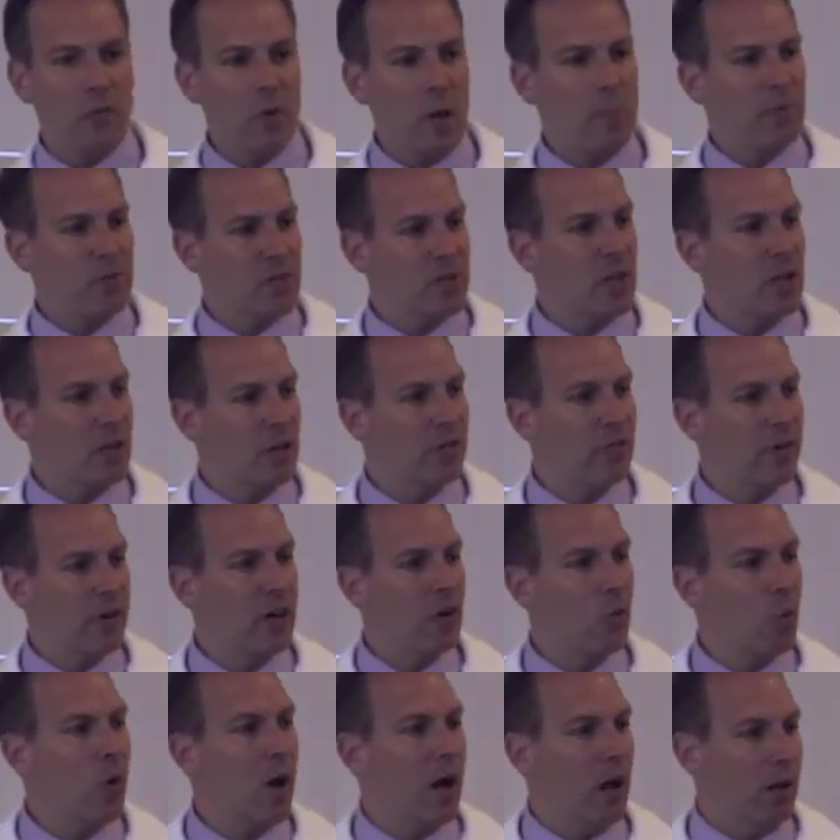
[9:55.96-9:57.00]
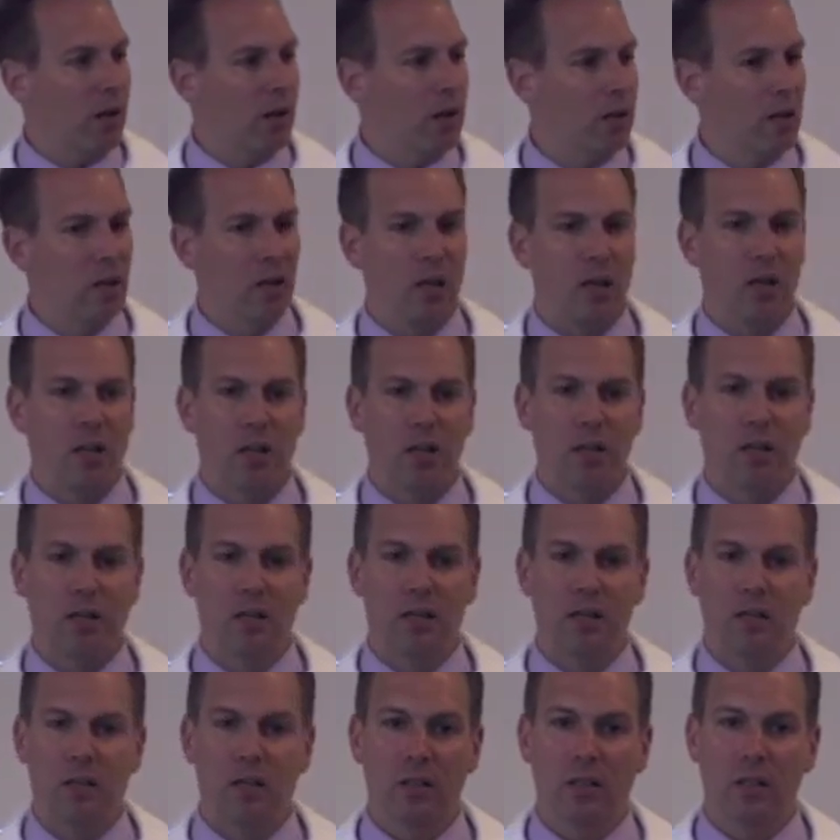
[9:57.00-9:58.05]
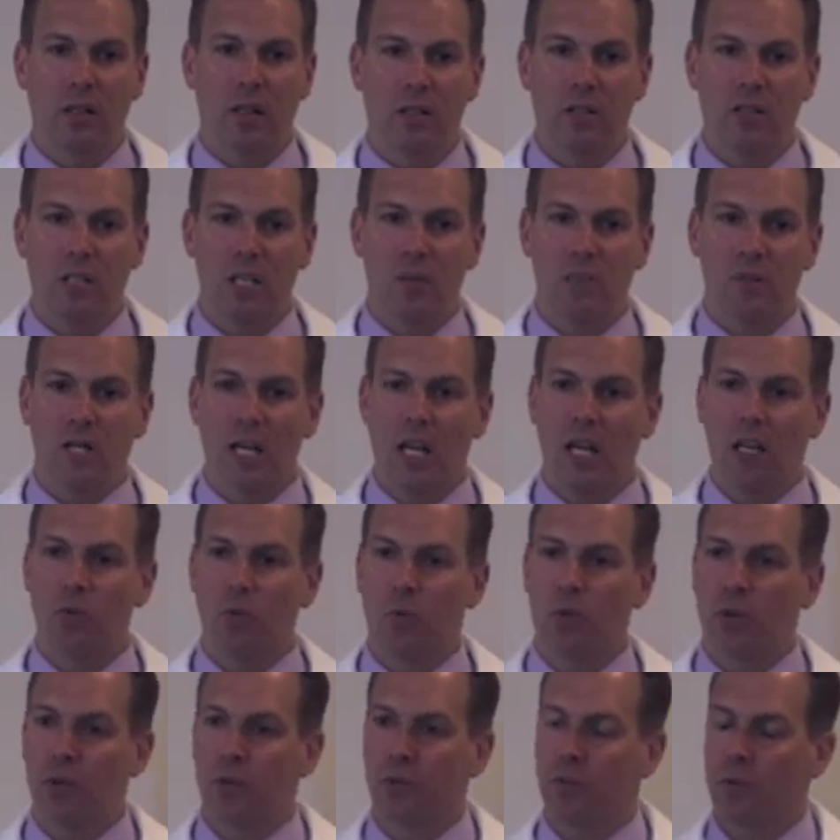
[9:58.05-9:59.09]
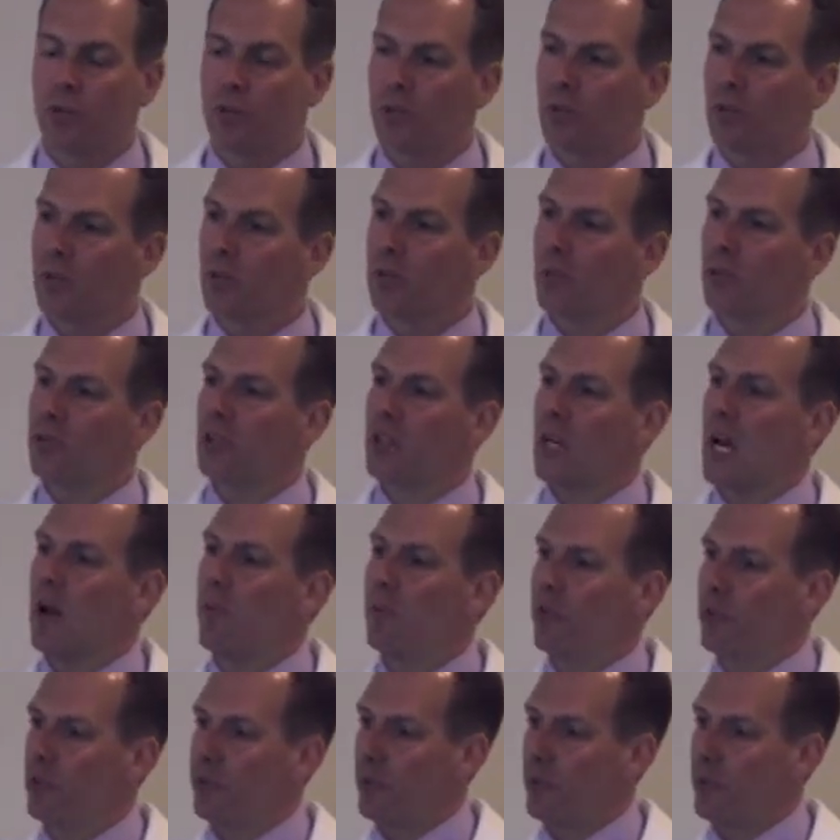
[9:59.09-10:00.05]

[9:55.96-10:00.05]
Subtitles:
represent it very well. It seems like we're doing a good job